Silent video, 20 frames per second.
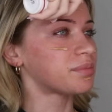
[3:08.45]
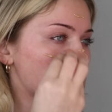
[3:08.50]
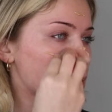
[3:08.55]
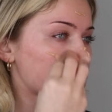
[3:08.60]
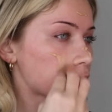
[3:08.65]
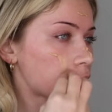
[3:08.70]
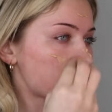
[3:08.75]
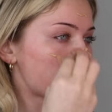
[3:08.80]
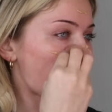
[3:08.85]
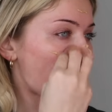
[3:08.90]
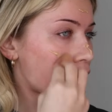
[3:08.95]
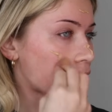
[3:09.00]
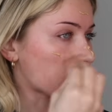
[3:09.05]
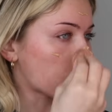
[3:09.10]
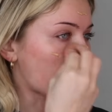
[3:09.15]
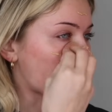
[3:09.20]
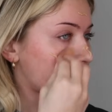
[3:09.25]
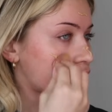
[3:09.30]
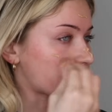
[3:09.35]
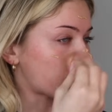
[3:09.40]
So a little
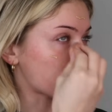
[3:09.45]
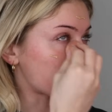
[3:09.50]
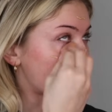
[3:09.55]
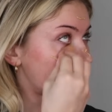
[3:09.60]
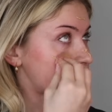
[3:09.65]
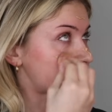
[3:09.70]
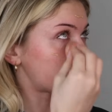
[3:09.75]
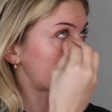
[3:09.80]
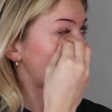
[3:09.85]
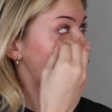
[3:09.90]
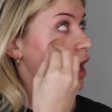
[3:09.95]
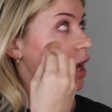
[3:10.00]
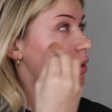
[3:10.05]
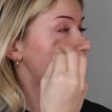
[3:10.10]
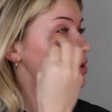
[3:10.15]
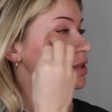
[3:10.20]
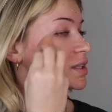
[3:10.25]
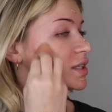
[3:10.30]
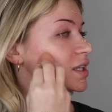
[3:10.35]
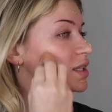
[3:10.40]
background information. I
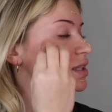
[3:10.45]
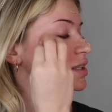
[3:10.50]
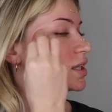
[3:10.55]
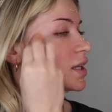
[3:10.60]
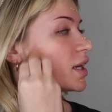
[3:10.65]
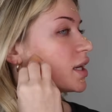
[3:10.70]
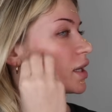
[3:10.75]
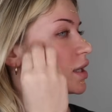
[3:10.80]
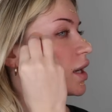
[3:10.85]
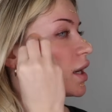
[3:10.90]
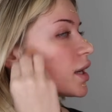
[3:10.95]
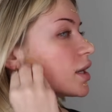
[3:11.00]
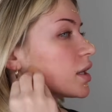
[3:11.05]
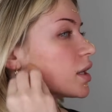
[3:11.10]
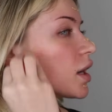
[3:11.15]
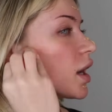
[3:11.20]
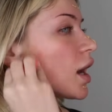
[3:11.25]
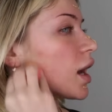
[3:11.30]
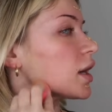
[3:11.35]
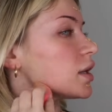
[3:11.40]
was 16 and
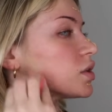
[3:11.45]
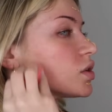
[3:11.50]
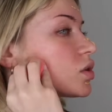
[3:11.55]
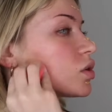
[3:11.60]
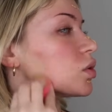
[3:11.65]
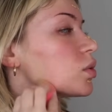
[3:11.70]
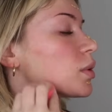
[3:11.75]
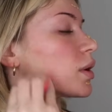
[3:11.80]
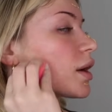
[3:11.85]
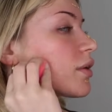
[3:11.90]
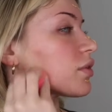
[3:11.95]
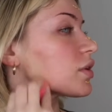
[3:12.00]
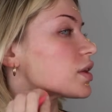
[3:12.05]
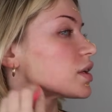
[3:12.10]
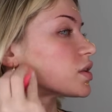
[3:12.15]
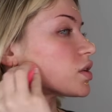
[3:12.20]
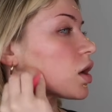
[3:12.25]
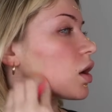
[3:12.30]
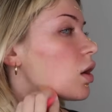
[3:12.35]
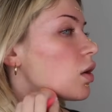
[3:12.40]
in high school whenever
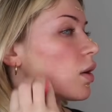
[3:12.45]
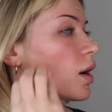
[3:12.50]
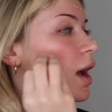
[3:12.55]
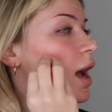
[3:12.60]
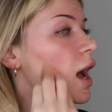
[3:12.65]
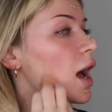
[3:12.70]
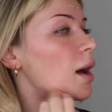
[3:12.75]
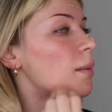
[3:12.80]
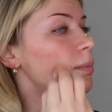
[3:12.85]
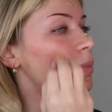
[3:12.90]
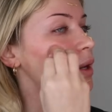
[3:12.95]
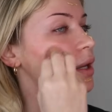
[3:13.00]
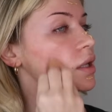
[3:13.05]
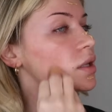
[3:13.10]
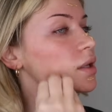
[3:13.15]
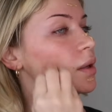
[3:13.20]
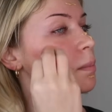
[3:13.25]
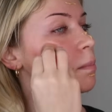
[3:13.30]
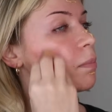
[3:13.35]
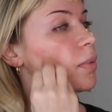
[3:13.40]
this all
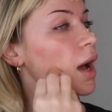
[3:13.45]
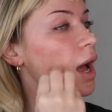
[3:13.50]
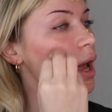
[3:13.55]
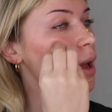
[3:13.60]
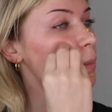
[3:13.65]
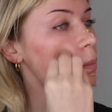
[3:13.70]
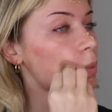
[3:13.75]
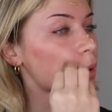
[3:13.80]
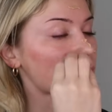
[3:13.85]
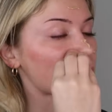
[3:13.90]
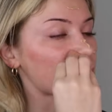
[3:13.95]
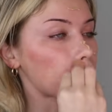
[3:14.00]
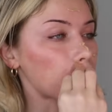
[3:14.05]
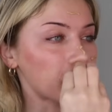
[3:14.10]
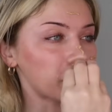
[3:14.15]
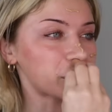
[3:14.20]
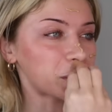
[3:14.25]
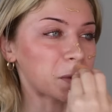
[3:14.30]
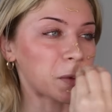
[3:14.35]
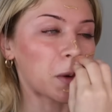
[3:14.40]
happened, but per
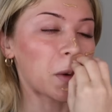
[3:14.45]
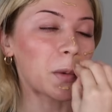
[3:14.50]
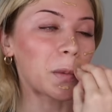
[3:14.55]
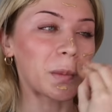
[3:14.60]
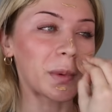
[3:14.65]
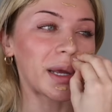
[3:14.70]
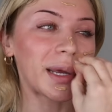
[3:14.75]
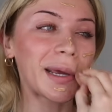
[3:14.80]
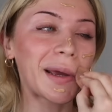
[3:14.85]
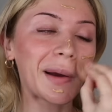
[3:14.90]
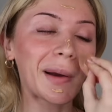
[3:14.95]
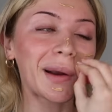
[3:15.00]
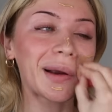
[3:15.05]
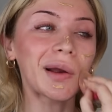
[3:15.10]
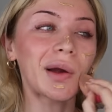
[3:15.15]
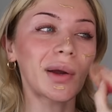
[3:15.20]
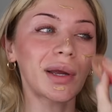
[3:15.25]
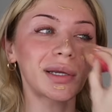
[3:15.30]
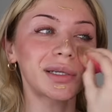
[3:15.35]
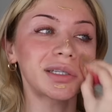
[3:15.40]
usual, we are
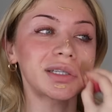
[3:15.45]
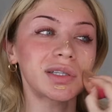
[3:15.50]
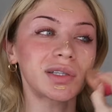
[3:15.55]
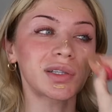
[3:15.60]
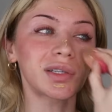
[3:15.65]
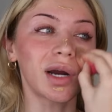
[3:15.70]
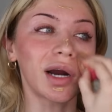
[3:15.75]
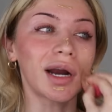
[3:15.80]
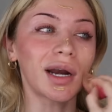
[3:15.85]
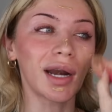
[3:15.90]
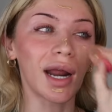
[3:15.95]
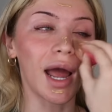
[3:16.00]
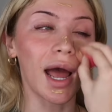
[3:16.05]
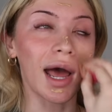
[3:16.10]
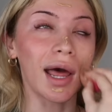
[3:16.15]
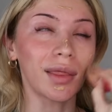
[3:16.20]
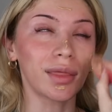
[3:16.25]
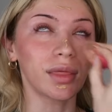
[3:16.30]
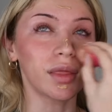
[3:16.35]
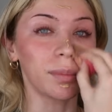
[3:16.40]
going to start
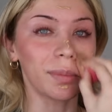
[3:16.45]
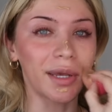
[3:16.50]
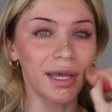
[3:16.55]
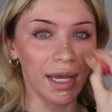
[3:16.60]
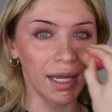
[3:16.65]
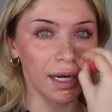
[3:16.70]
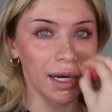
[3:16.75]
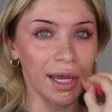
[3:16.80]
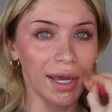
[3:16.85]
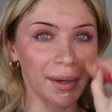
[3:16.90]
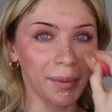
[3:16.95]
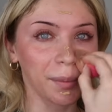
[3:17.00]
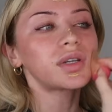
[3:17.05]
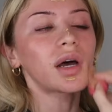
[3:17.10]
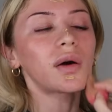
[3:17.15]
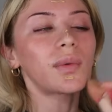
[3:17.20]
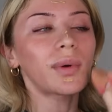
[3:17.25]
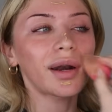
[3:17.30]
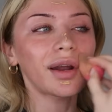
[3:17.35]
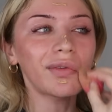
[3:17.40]
at the beginning.
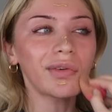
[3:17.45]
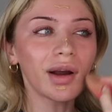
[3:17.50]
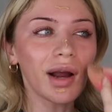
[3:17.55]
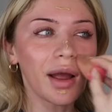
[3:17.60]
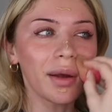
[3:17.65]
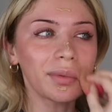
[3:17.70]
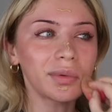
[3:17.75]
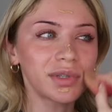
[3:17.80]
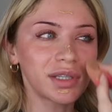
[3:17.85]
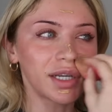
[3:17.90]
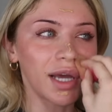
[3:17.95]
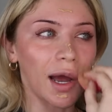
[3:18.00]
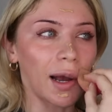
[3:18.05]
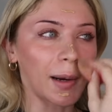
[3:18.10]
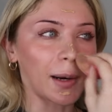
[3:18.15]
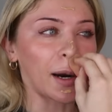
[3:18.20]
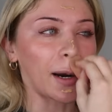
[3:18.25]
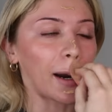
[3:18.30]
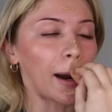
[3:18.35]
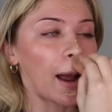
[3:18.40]
So whenever I was
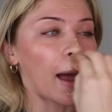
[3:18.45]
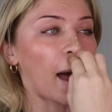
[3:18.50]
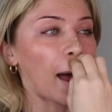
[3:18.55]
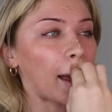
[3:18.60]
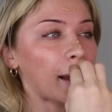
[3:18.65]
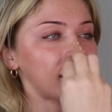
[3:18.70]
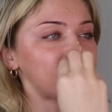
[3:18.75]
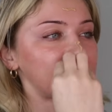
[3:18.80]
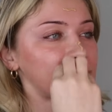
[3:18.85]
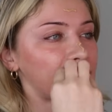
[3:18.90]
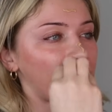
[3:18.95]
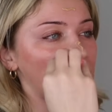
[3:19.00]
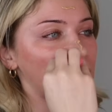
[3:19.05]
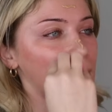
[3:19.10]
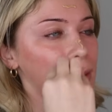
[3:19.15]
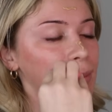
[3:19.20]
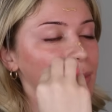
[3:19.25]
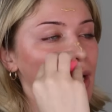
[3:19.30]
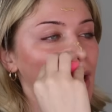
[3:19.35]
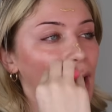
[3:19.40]
younger, I
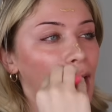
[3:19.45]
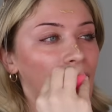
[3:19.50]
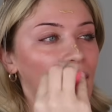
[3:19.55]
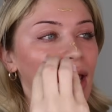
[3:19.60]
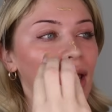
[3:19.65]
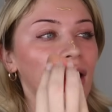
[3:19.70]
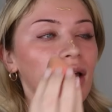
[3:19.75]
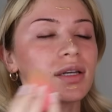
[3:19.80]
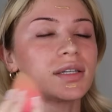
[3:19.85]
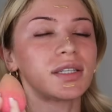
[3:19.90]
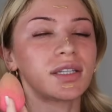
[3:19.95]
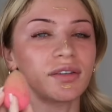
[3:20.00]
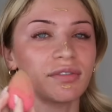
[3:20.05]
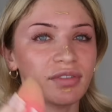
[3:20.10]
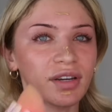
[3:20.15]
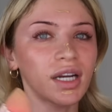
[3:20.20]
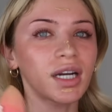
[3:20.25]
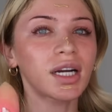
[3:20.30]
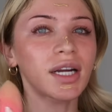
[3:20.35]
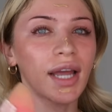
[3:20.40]
developed a
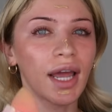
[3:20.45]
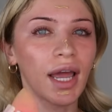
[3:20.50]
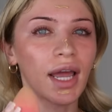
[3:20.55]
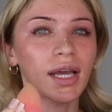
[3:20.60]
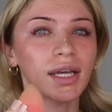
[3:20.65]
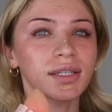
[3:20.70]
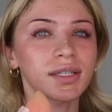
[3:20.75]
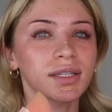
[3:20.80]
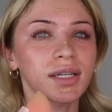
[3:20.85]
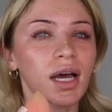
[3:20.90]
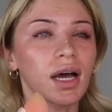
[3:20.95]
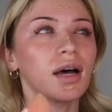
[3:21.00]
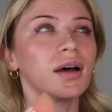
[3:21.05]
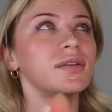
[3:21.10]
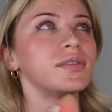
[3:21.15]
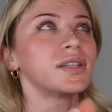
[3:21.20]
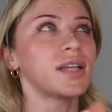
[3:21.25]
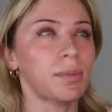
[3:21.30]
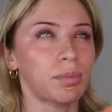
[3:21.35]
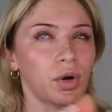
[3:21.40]
severe case
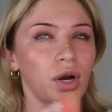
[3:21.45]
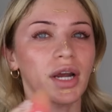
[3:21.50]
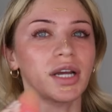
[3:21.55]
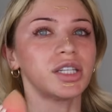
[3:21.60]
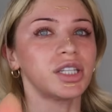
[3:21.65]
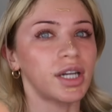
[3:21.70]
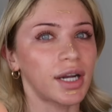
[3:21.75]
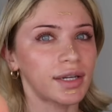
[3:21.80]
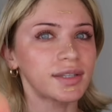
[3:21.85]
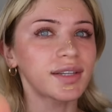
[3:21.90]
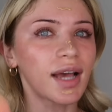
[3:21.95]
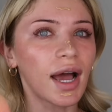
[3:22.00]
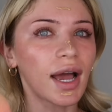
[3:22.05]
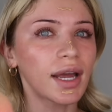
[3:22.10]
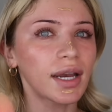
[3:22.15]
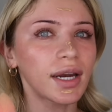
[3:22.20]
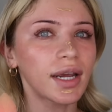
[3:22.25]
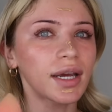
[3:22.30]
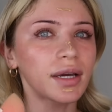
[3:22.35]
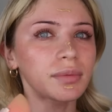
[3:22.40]
of separation
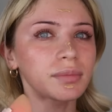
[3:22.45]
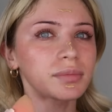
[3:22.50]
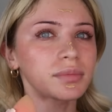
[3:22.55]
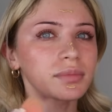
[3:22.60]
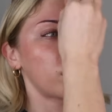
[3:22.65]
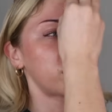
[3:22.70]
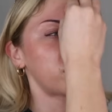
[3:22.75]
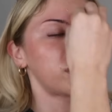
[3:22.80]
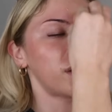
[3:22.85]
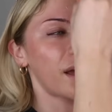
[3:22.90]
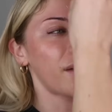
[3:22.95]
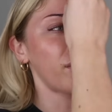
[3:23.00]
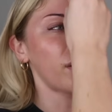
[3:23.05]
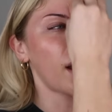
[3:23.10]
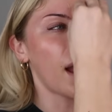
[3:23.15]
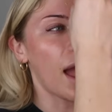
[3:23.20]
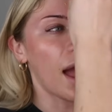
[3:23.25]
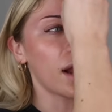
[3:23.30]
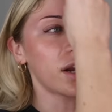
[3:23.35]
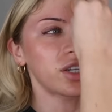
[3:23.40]
anxiety, which never
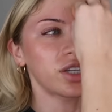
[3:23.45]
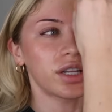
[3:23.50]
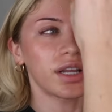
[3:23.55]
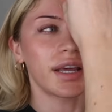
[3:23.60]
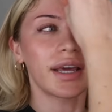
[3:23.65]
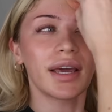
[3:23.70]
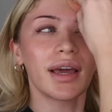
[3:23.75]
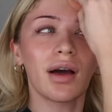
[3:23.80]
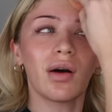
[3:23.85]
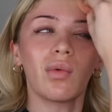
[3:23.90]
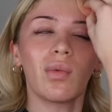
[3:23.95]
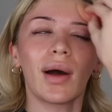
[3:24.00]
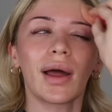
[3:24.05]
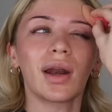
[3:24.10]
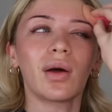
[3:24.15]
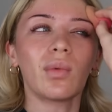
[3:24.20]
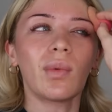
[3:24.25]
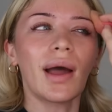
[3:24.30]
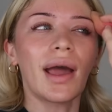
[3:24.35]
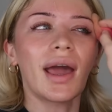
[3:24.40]
actually
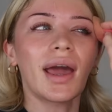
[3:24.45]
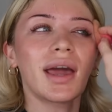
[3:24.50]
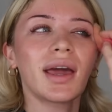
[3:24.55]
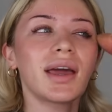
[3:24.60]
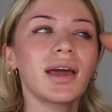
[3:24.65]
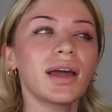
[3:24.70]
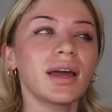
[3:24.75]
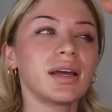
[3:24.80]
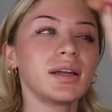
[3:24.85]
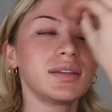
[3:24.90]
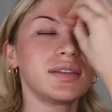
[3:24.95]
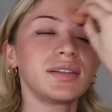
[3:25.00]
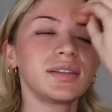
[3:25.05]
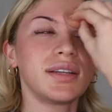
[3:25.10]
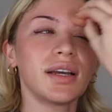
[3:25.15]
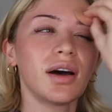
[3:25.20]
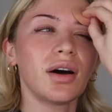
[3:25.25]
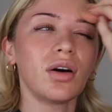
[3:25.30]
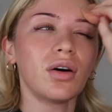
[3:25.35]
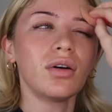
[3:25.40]
went away. It
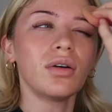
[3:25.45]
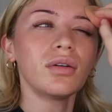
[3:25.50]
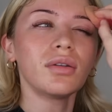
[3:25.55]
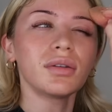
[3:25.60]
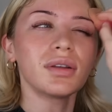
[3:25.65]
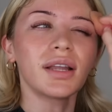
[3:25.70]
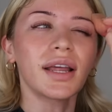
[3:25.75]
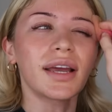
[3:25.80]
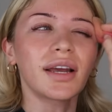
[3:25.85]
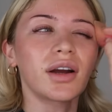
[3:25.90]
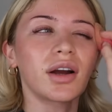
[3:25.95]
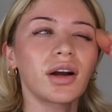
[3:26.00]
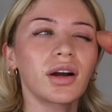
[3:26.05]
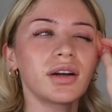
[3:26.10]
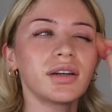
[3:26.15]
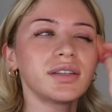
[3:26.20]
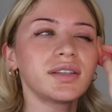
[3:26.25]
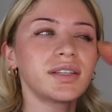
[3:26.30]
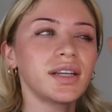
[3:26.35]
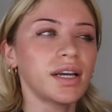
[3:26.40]
still
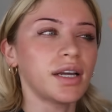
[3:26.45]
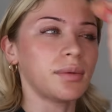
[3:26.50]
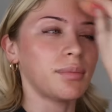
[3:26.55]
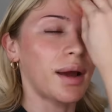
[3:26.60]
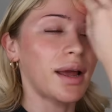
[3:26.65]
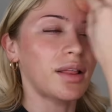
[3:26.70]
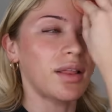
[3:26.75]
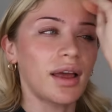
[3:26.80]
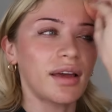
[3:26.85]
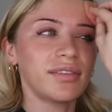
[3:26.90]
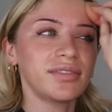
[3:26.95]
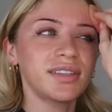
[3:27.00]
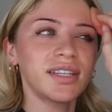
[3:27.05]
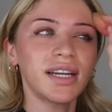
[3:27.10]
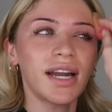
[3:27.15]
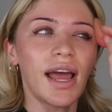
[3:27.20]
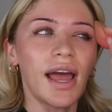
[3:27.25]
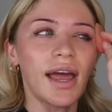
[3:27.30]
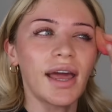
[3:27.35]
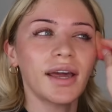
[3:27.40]
lingers in my life
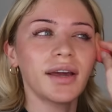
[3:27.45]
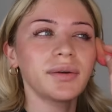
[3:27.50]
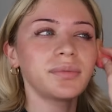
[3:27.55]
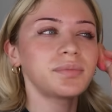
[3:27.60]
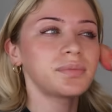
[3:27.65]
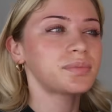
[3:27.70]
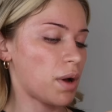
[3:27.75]
today.